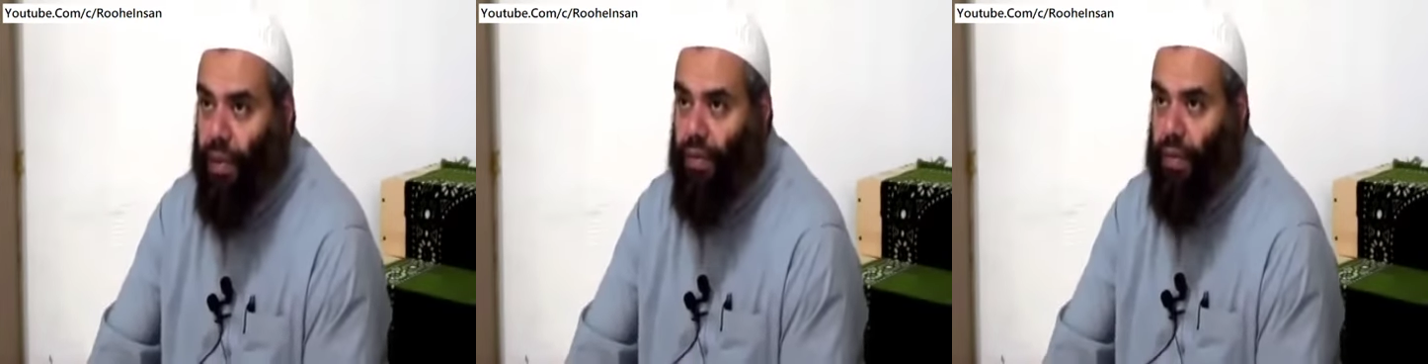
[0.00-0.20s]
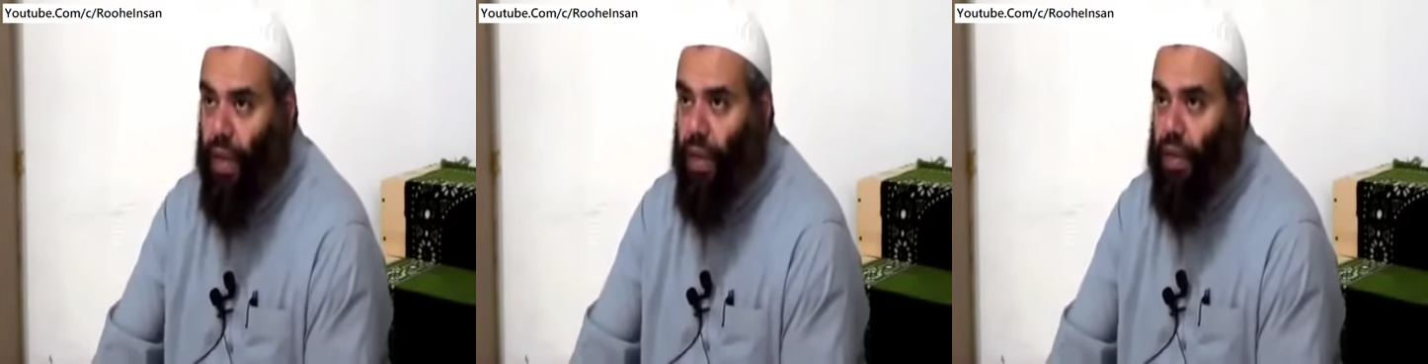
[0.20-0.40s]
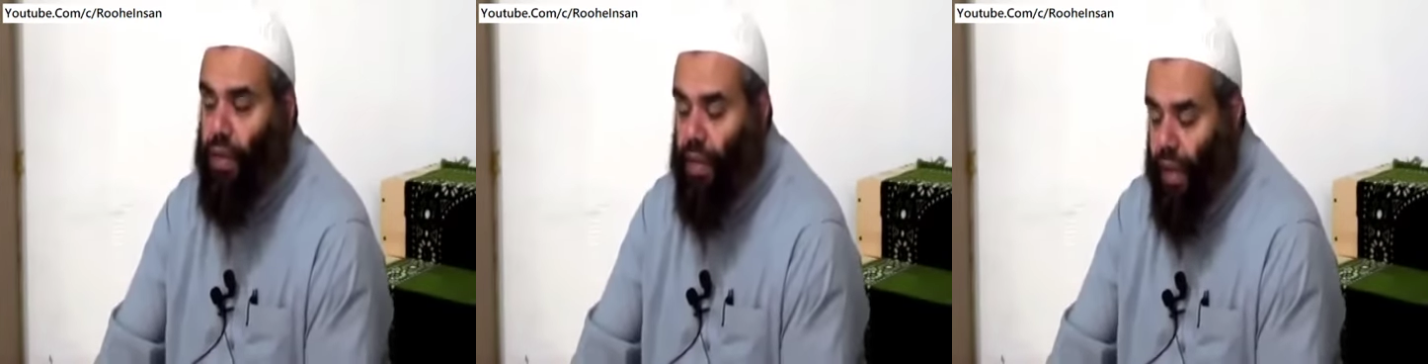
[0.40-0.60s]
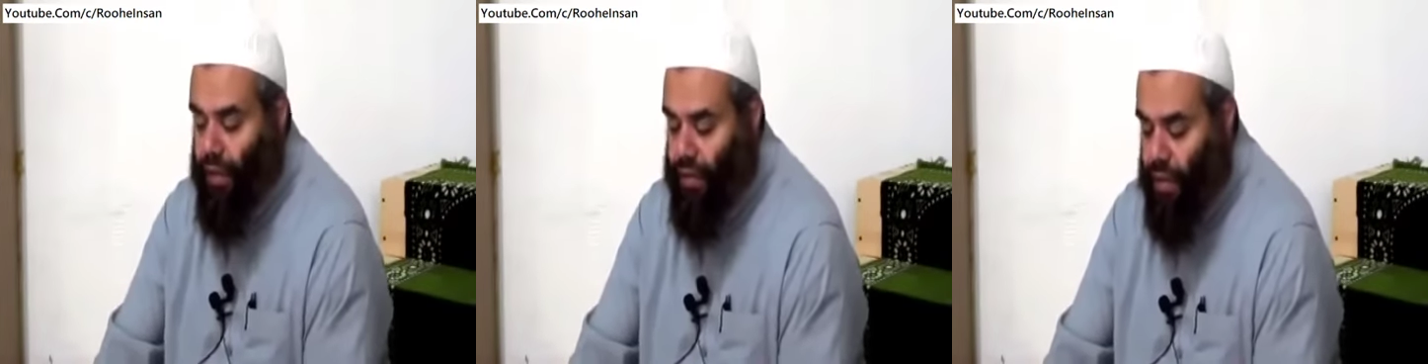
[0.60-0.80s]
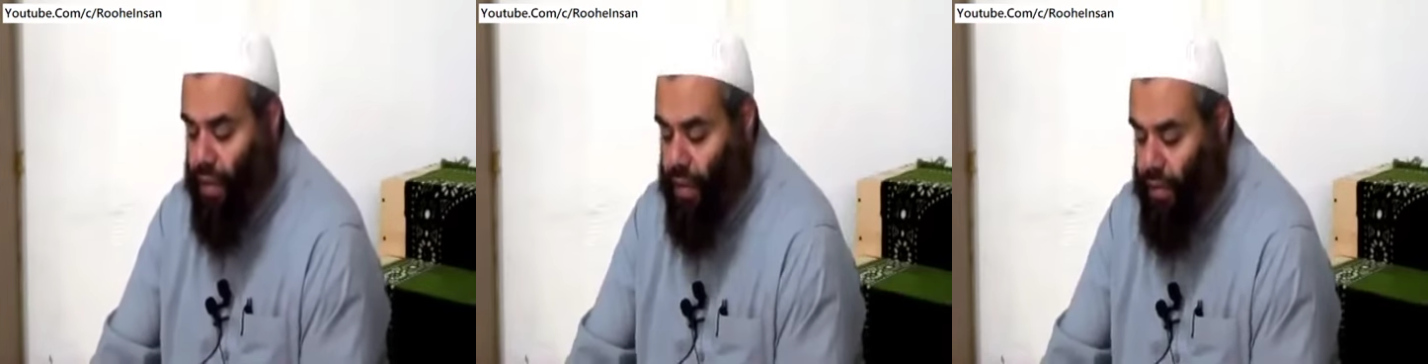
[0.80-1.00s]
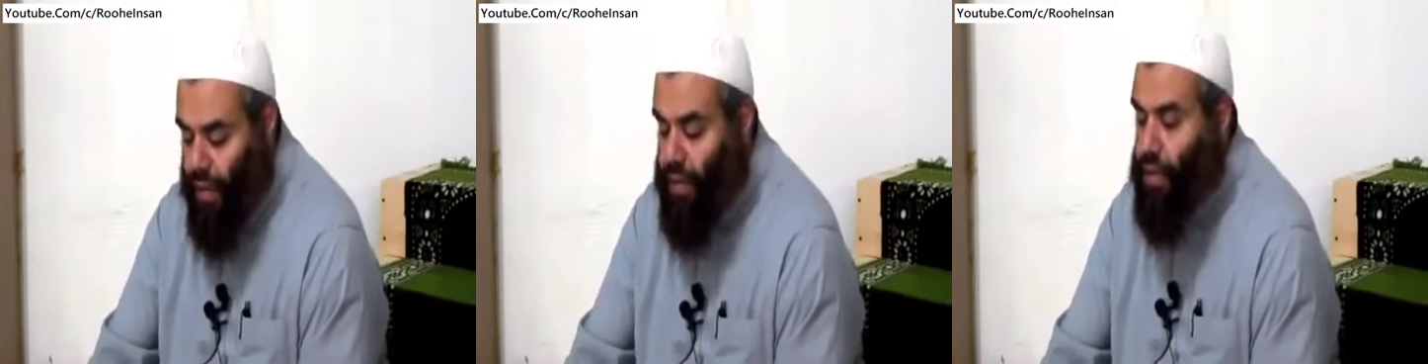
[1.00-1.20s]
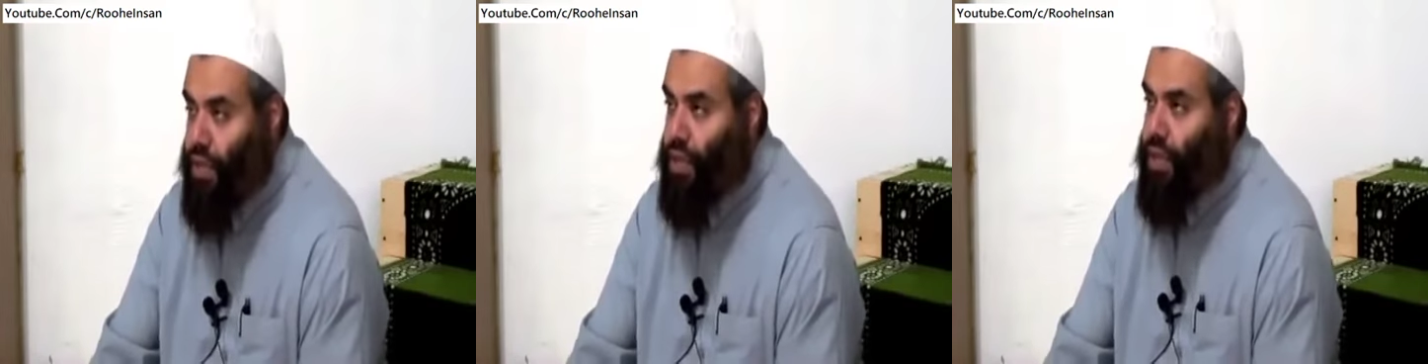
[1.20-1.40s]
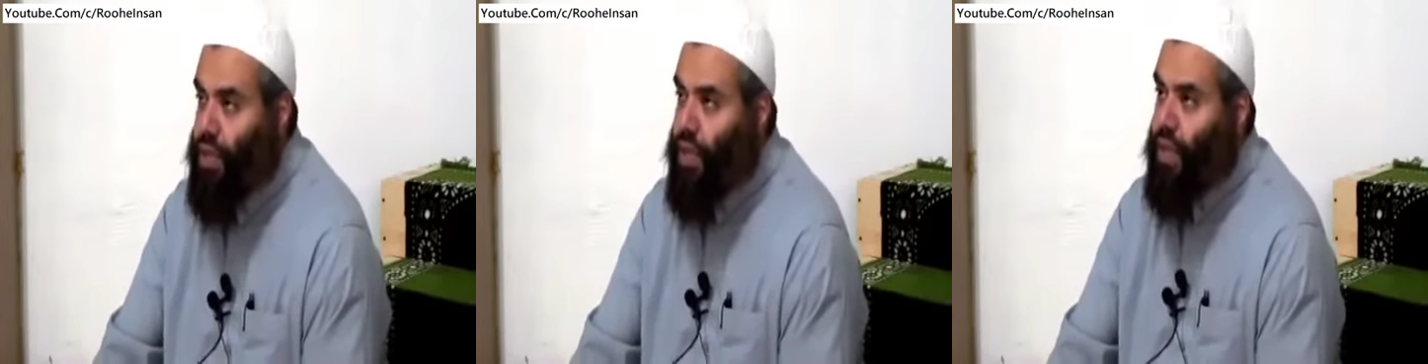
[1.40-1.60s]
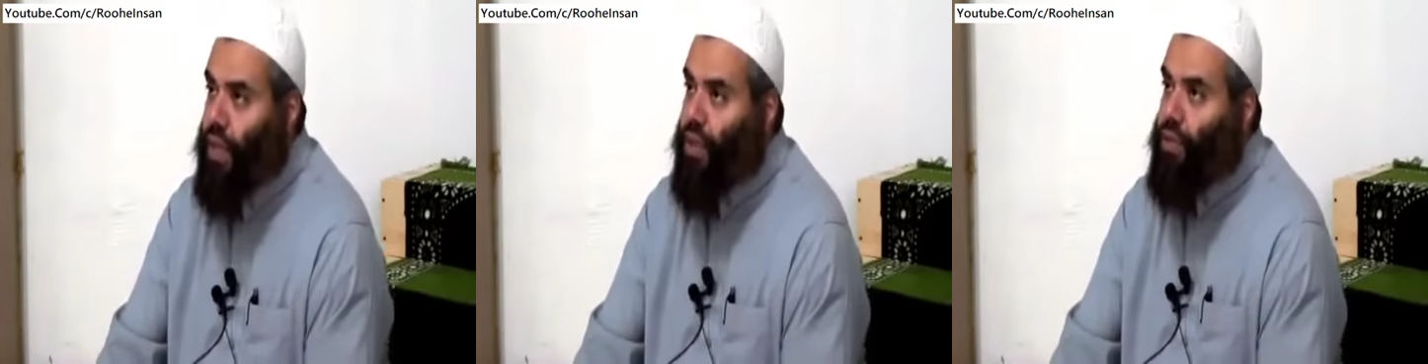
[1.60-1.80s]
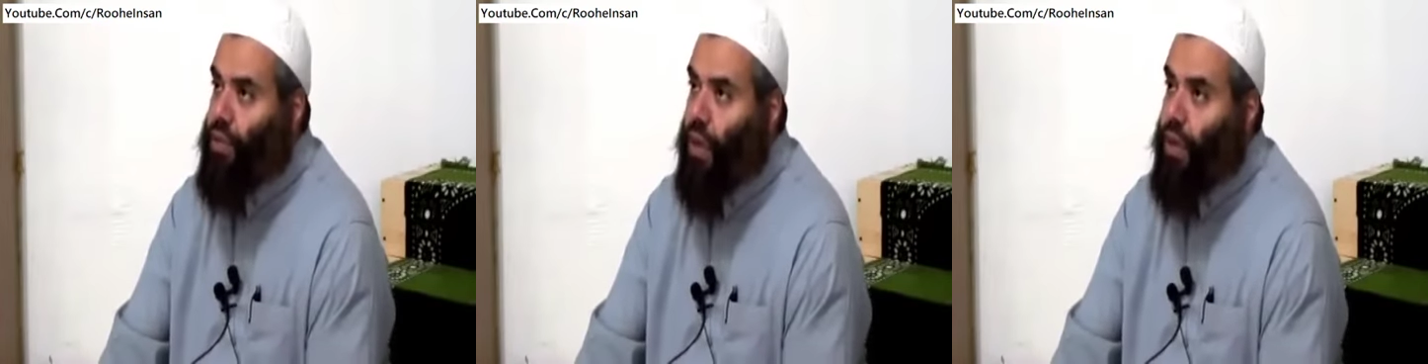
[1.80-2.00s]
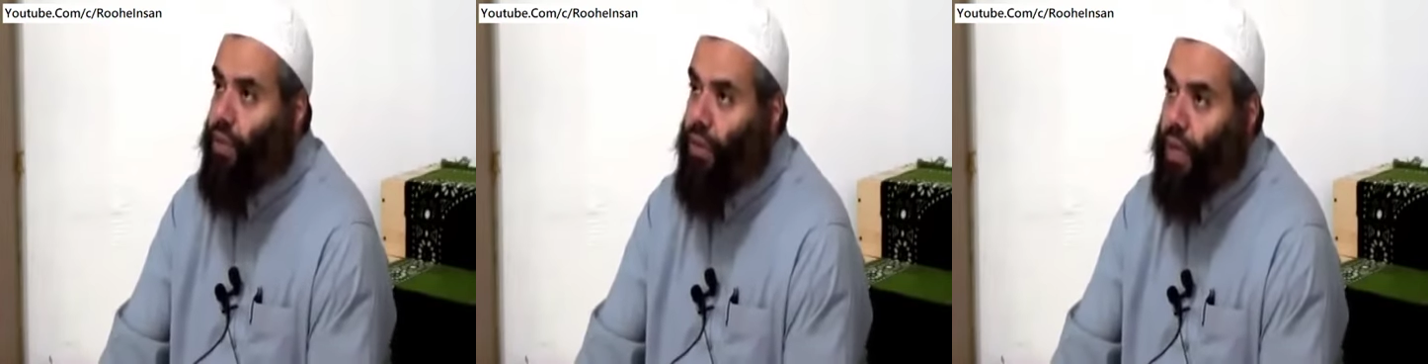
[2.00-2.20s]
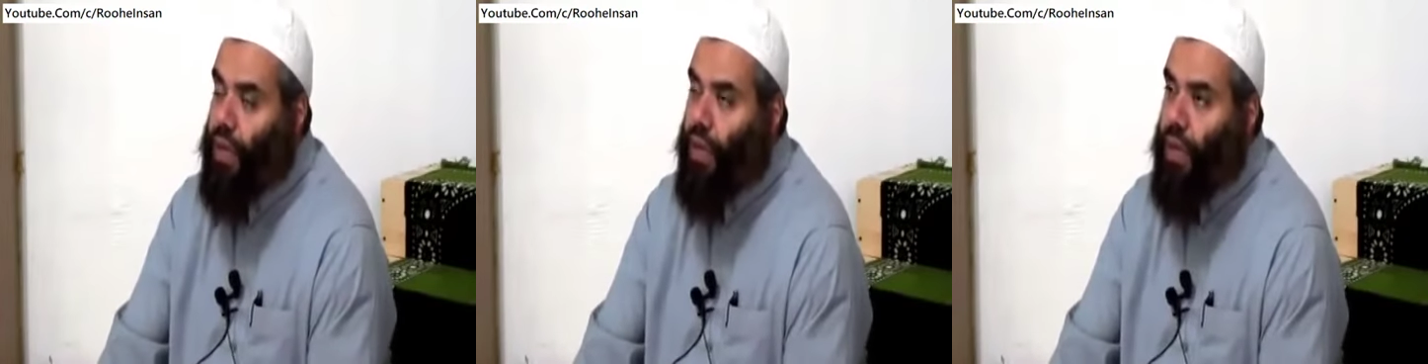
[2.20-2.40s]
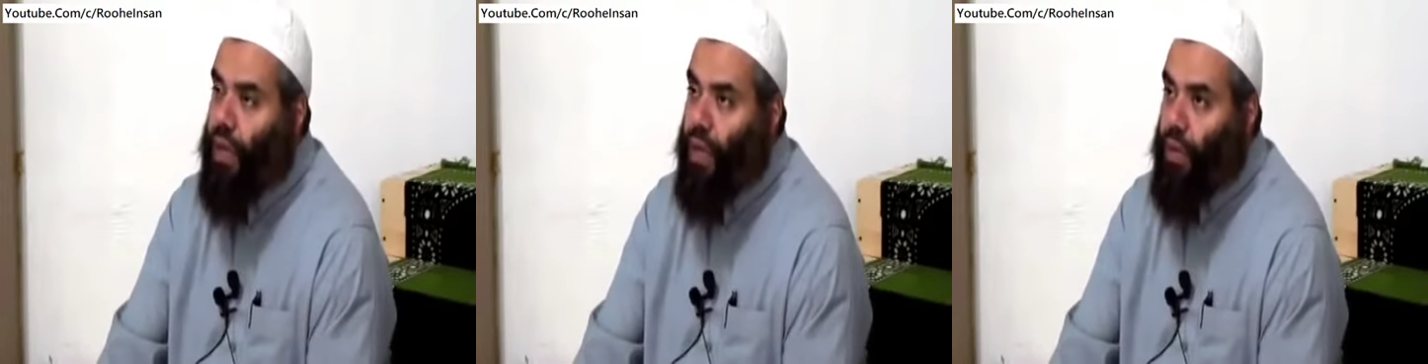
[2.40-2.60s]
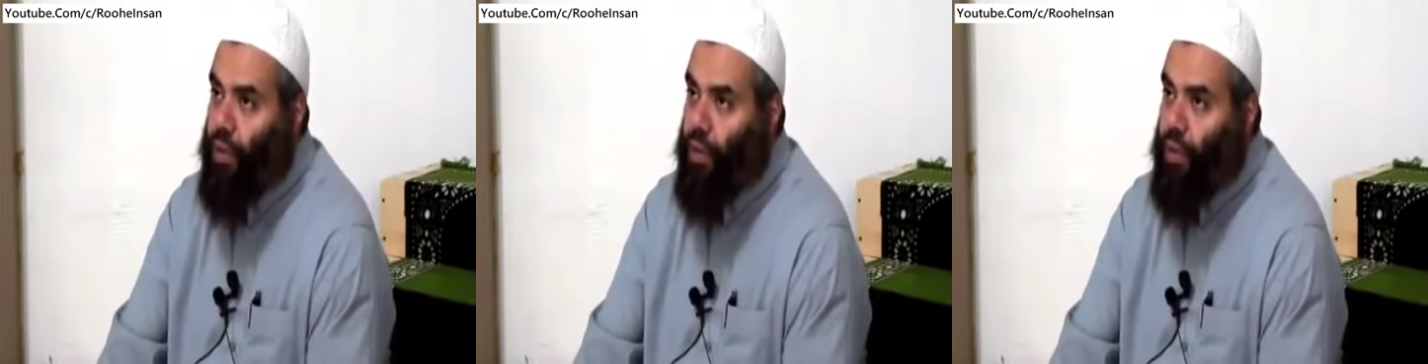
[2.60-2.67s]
of knowledge after the messengers, and that's why we